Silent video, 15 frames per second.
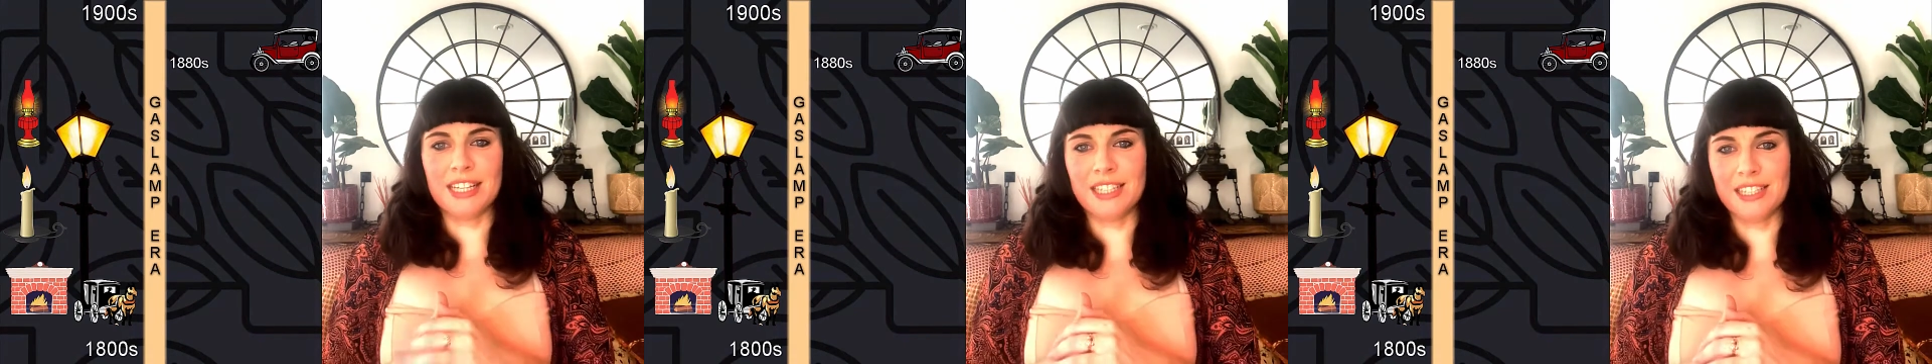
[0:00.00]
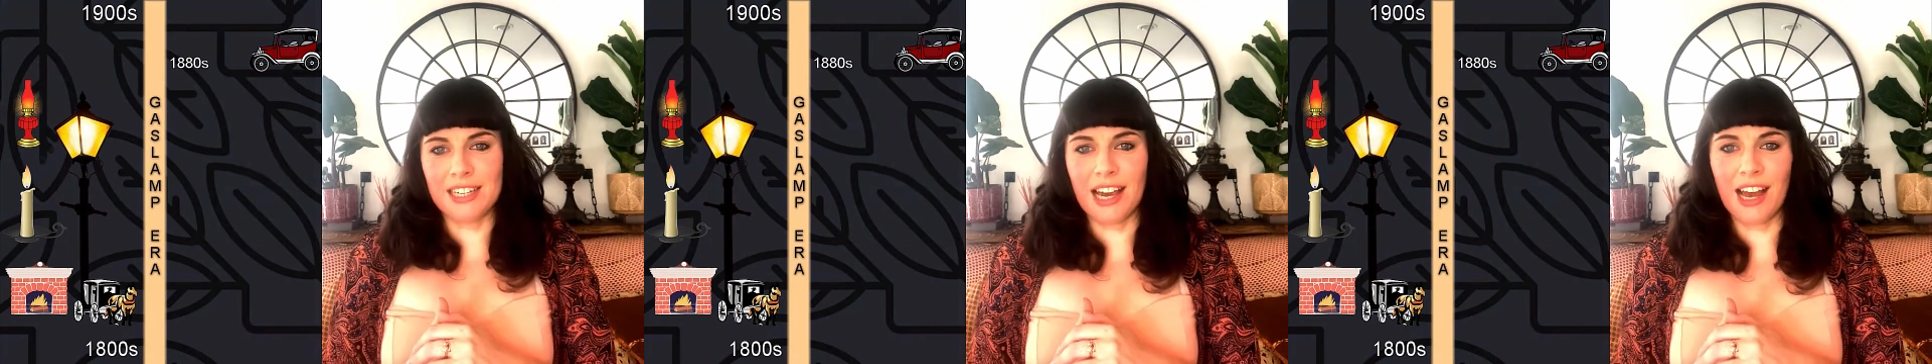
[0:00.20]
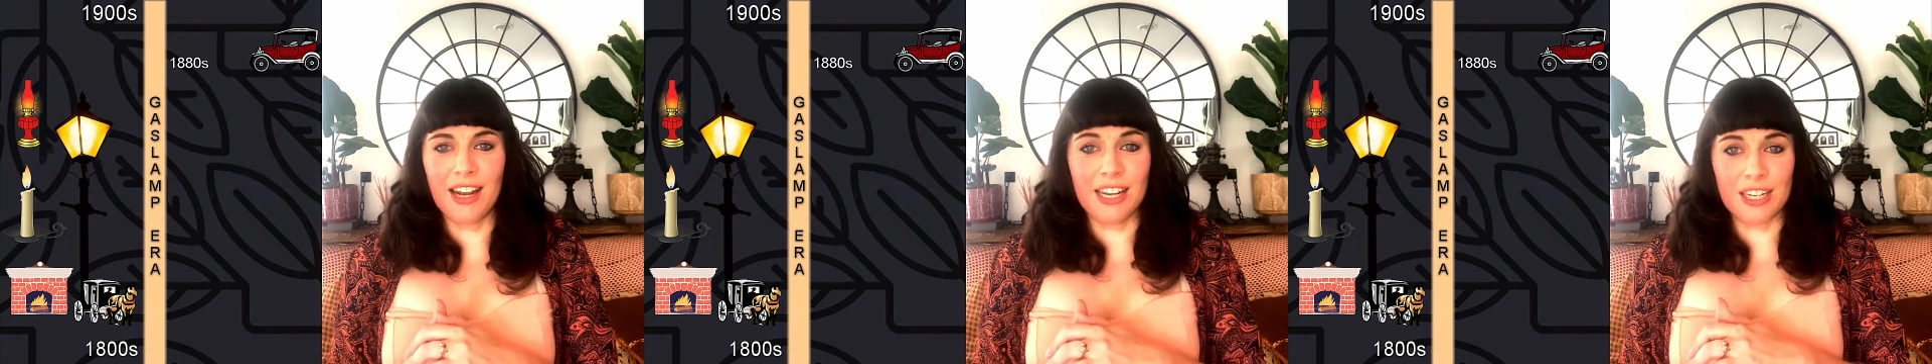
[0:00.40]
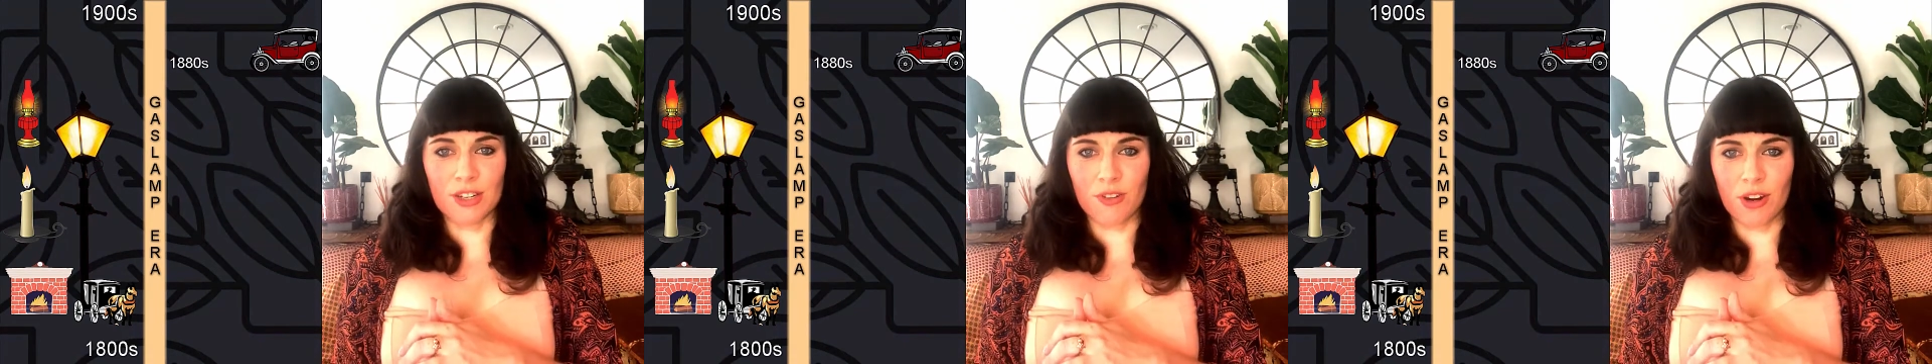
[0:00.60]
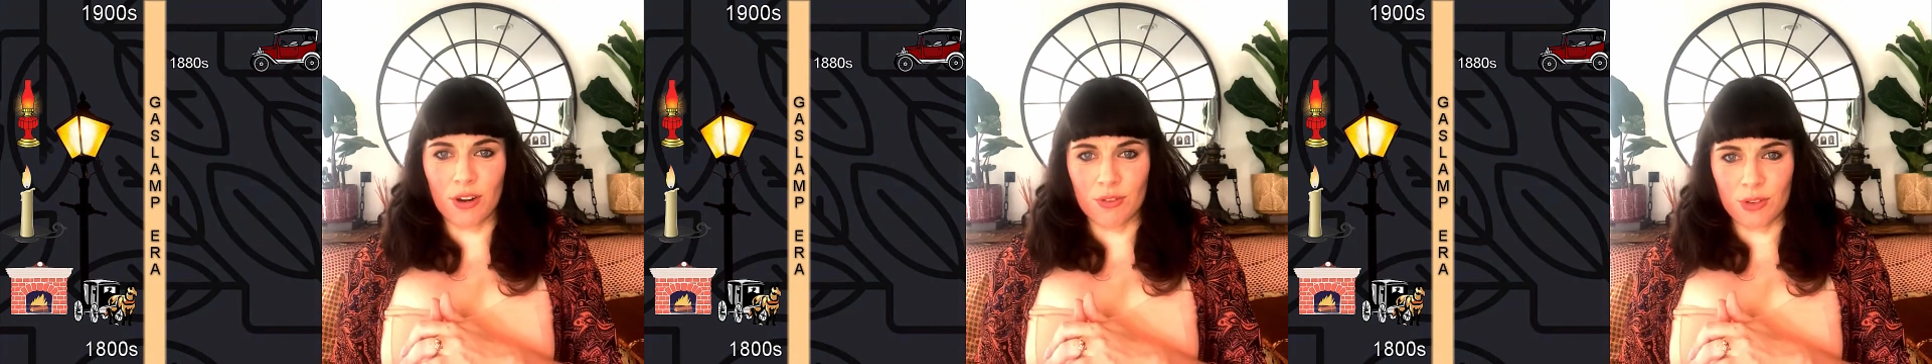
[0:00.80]
in style in
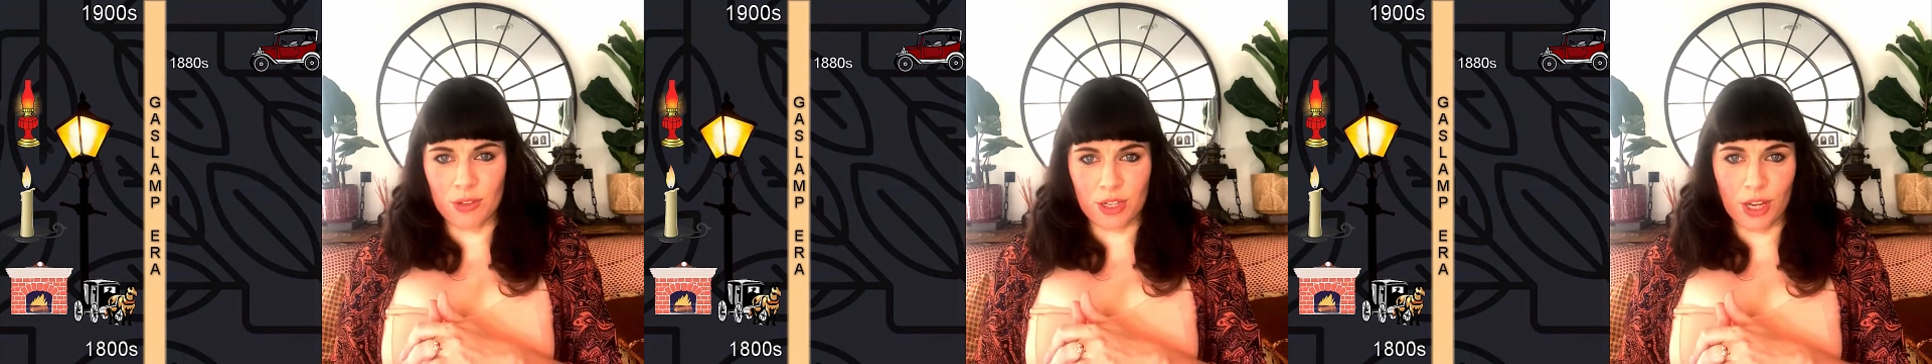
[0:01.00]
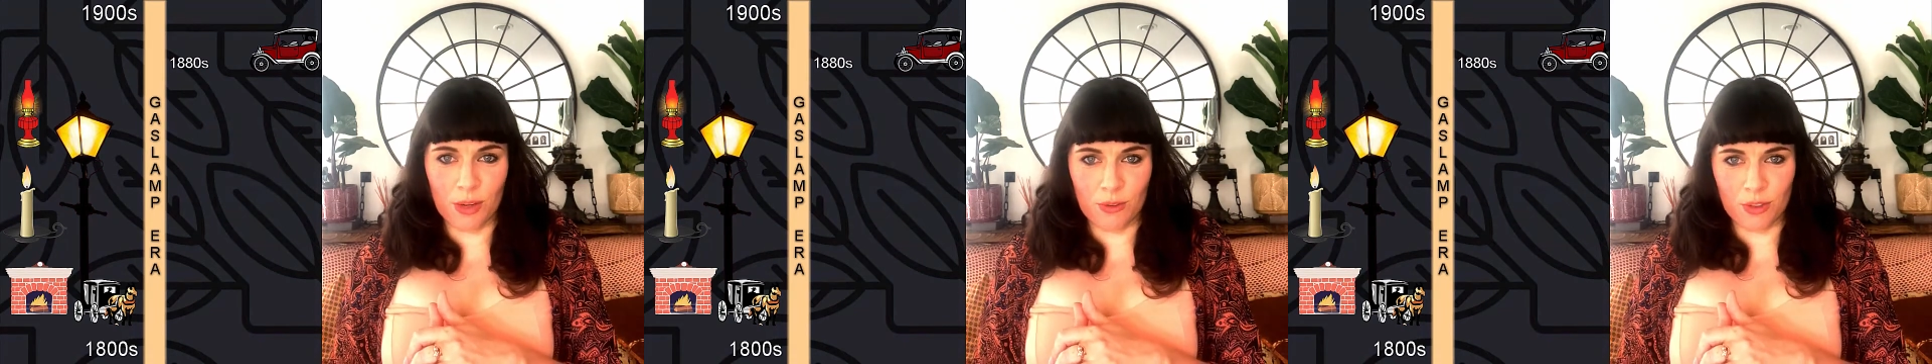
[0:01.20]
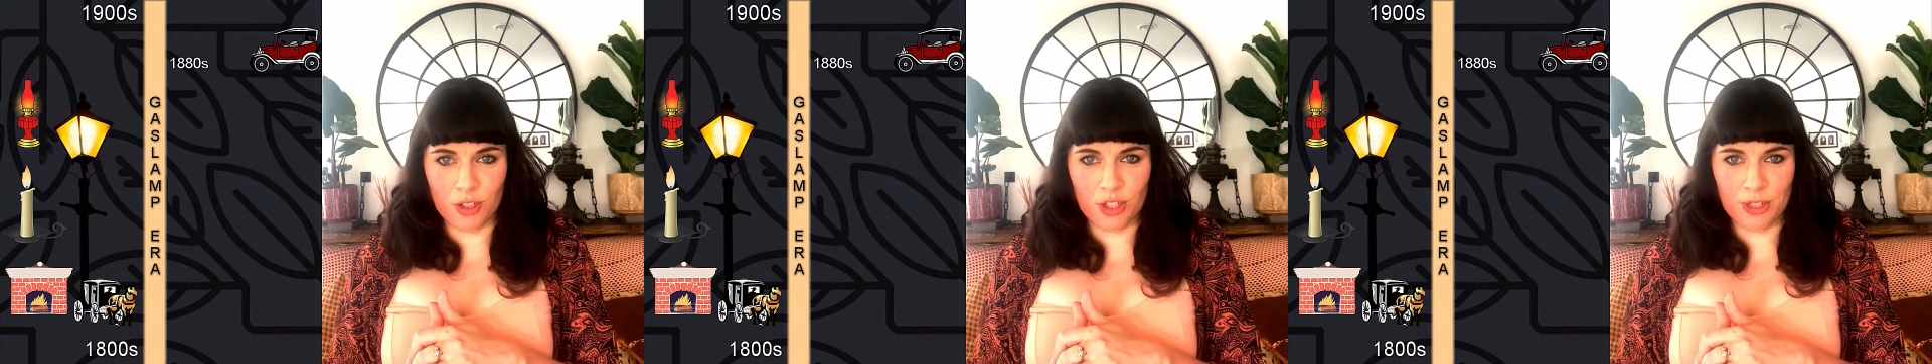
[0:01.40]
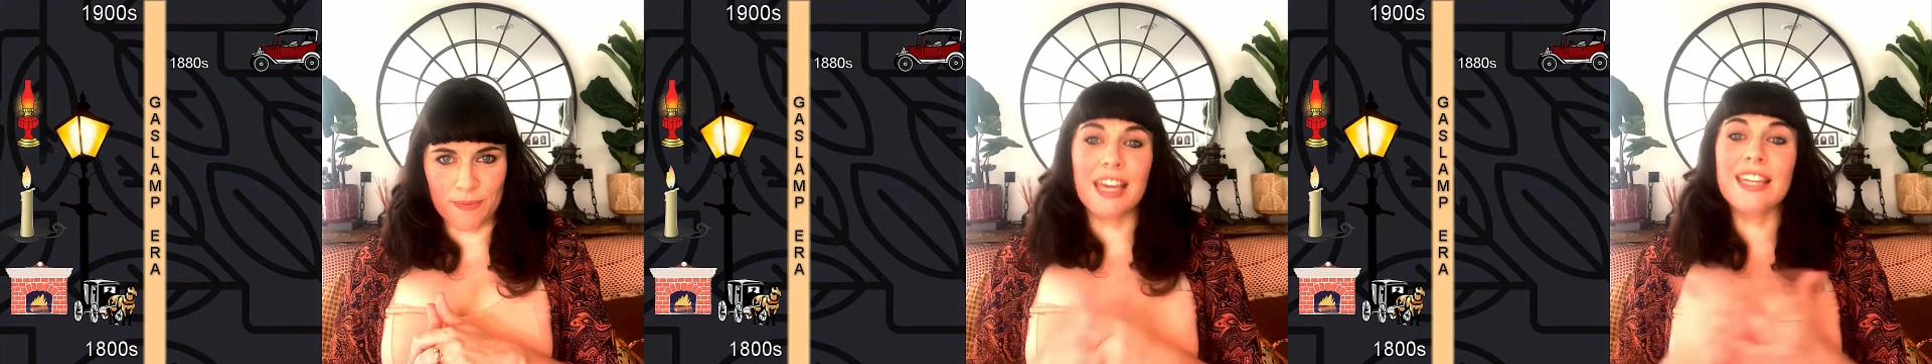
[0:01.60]
your own coach.